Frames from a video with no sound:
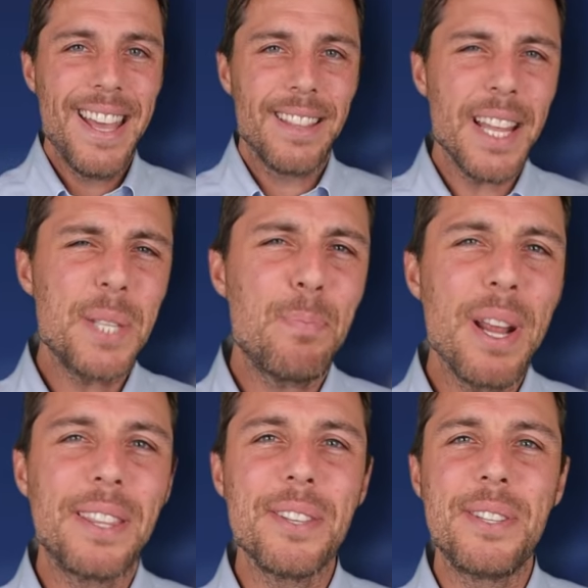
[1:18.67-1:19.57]
Let's
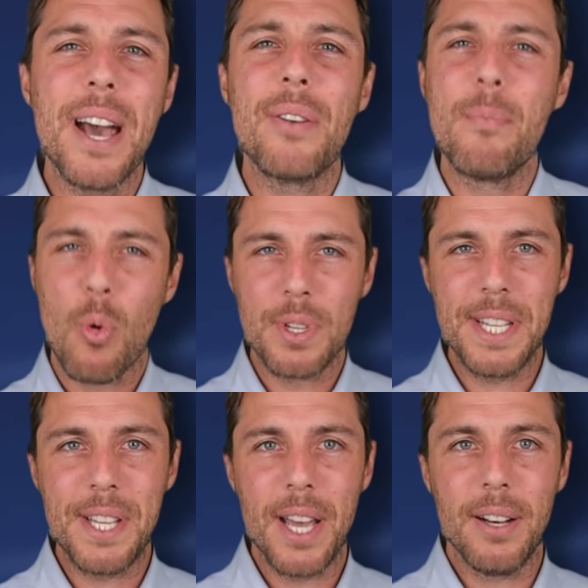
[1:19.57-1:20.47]
break this down in more
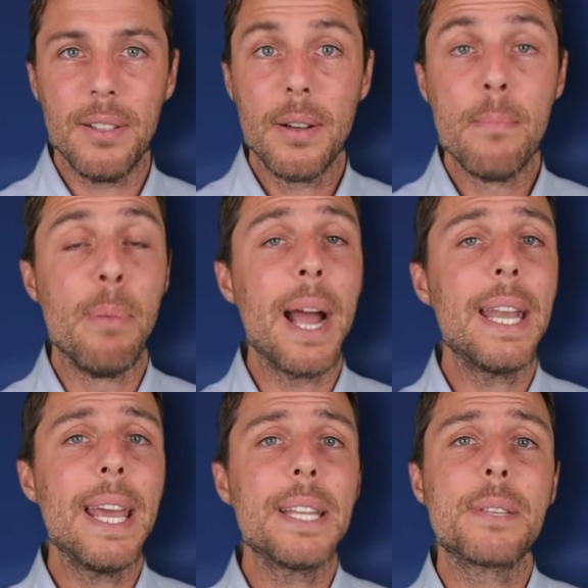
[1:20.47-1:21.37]
detail.
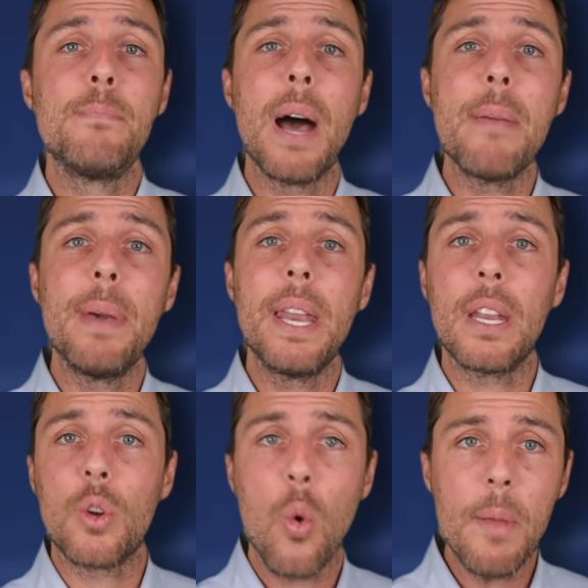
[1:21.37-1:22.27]
Binance, Bybit,
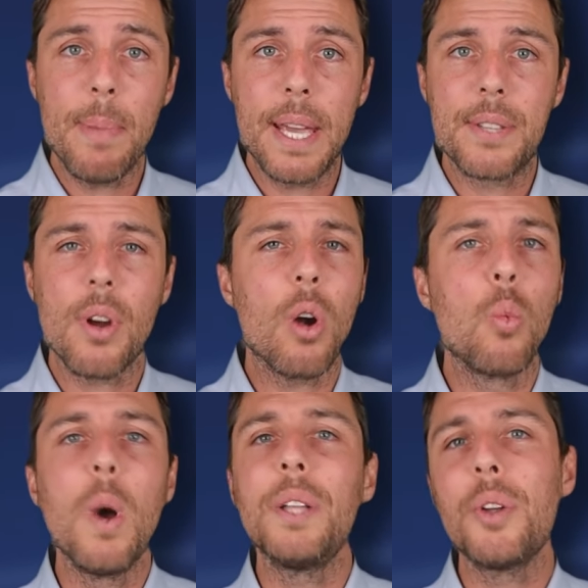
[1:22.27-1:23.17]
and Coinbase are
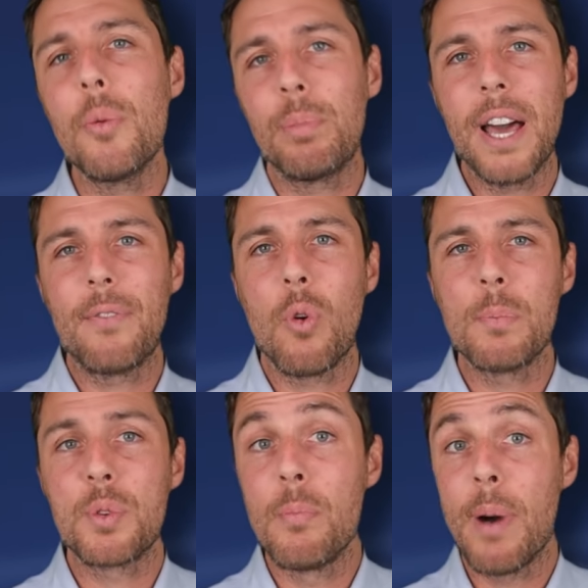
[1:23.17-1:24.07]
well-known
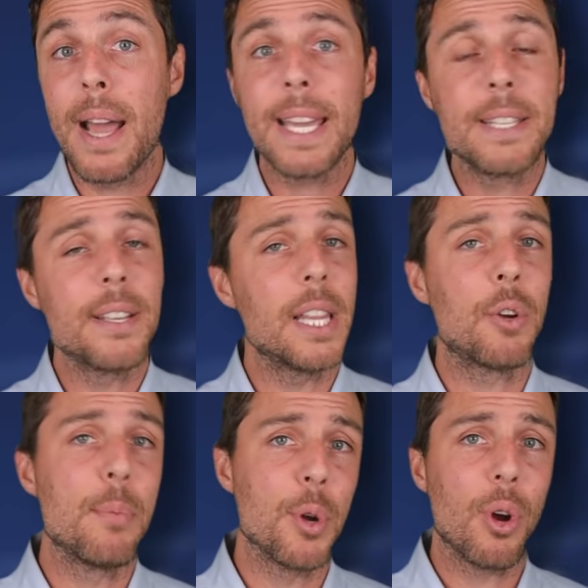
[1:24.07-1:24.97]
platforms for buying and selling
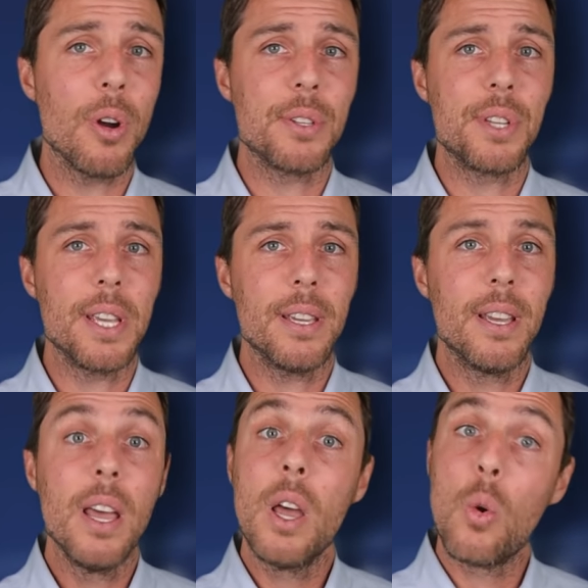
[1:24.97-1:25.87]
cryptocurrency.
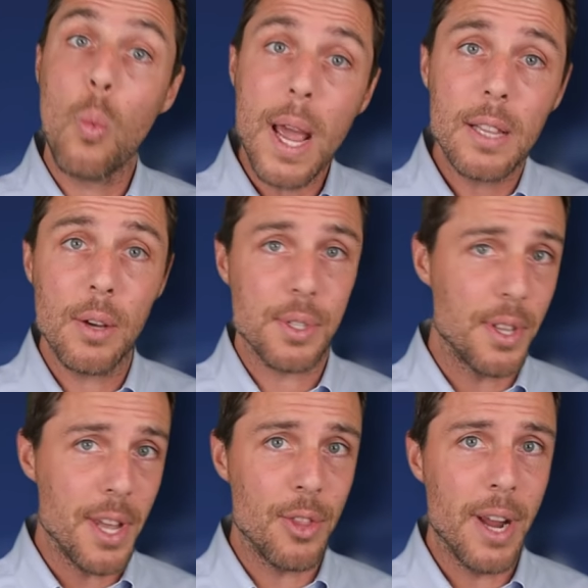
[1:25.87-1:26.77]
Aquot,
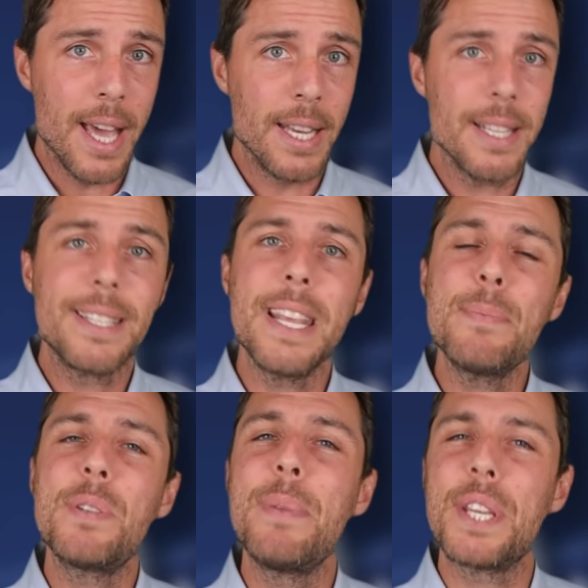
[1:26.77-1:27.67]
on the other hand,
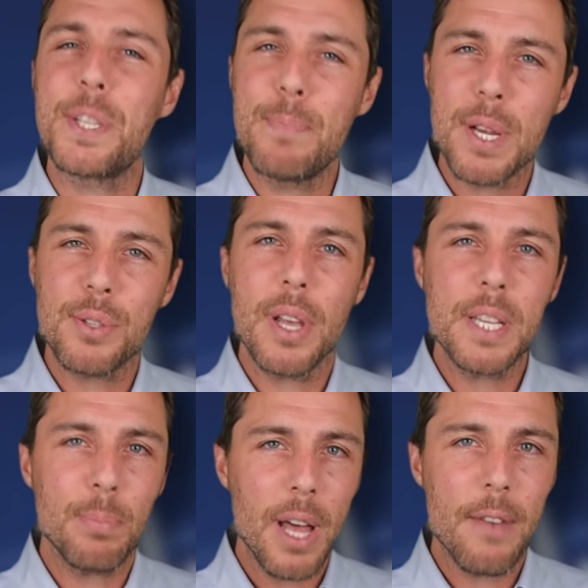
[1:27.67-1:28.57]
seems to be a
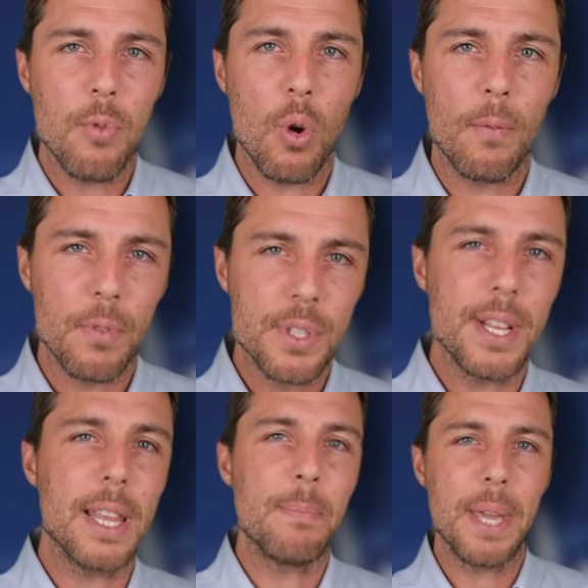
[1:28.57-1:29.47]
specialized platform for
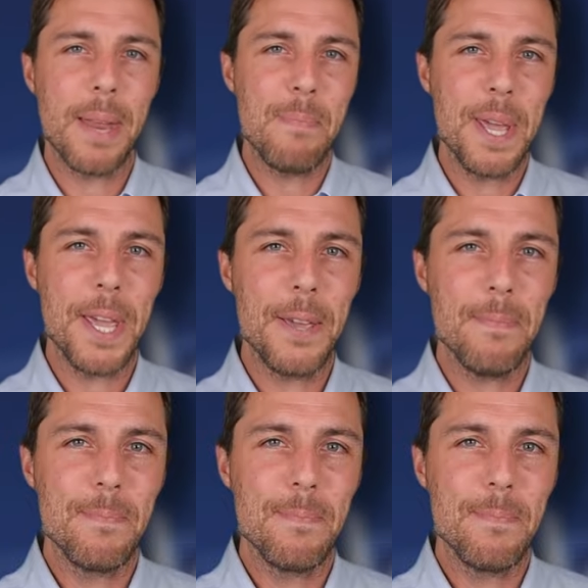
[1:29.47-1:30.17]
selling BNB.